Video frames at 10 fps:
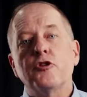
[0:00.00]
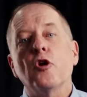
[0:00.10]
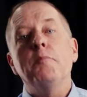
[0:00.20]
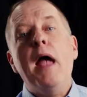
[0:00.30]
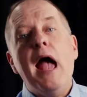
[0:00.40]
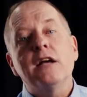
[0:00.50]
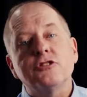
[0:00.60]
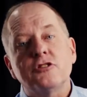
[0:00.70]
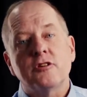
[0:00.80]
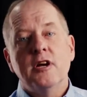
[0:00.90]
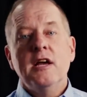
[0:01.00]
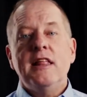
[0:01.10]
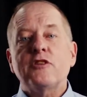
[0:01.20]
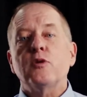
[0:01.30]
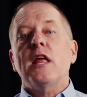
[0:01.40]
You're a pastor.
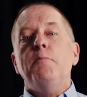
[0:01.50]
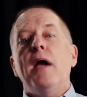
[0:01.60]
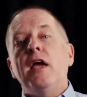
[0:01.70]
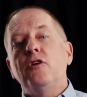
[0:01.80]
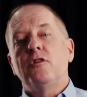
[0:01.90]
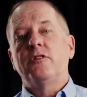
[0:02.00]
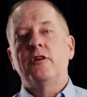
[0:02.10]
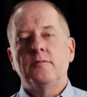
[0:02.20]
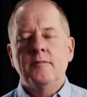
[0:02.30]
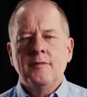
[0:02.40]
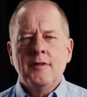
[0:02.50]
That's what they pay you to do.